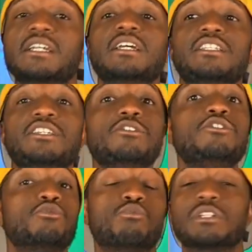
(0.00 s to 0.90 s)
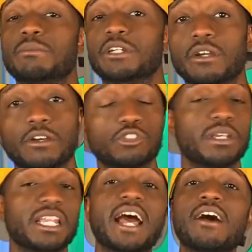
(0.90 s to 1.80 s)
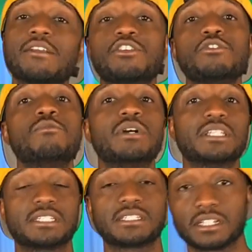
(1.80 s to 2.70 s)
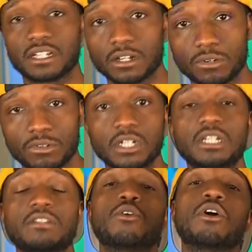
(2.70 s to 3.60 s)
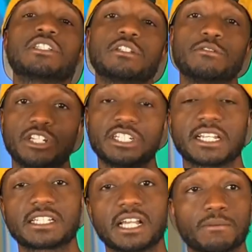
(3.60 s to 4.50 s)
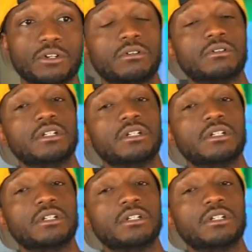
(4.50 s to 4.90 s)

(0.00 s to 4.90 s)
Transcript: Do you just want some encouragement? How do you want this to go for us to reach that top goal?